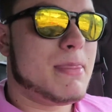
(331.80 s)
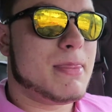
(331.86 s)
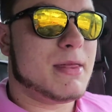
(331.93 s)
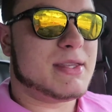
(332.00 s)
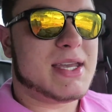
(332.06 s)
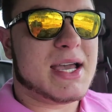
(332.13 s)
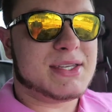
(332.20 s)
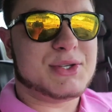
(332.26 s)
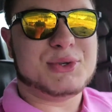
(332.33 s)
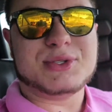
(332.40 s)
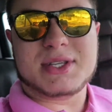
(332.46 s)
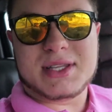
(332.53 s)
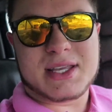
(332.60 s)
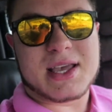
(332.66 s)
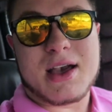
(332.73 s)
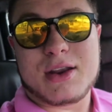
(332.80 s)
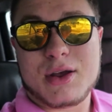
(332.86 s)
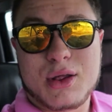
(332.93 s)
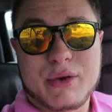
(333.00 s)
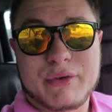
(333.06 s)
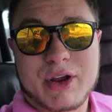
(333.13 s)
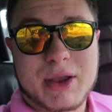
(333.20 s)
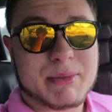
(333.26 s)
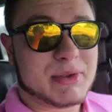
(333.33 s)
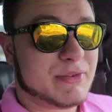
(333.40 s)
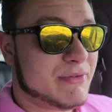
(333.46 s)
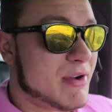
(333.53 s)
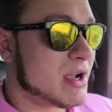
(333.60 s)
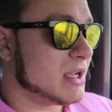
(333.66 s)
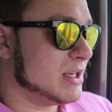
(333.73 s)
the tattoos that they got all over him is
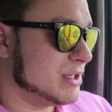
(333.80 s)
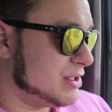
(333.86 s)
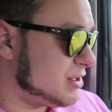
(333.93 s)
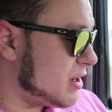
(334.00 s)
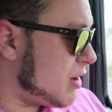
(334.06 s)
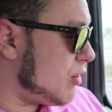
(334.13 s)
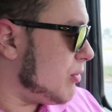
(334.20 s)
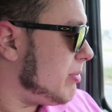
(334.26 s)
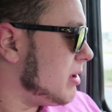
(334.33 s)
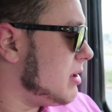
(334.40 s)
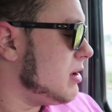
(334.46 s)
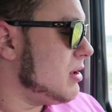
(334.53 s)
fucking dope.